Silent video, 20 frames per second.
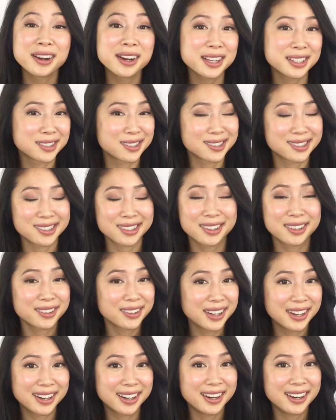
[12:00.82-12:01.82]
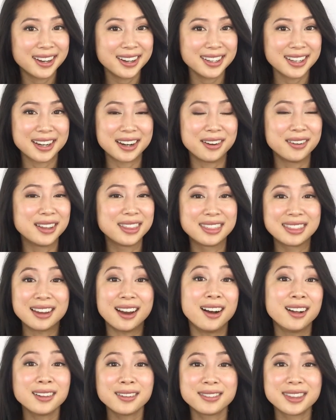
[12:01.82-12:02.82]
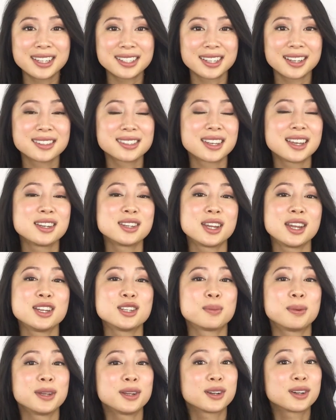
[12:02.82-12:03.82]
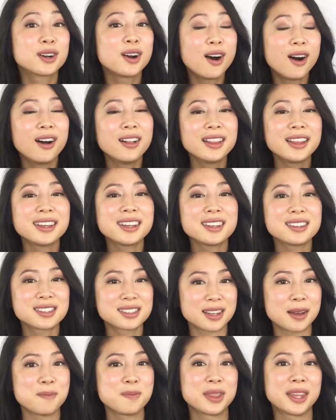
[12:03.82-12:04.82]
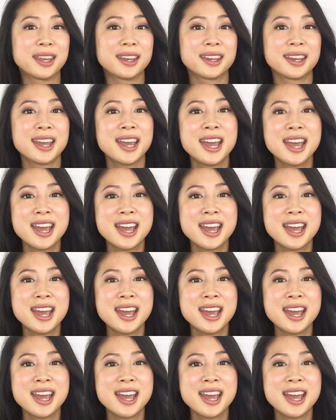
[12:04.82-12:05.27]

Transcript: is just a career, and all of these things can change, but your calling is something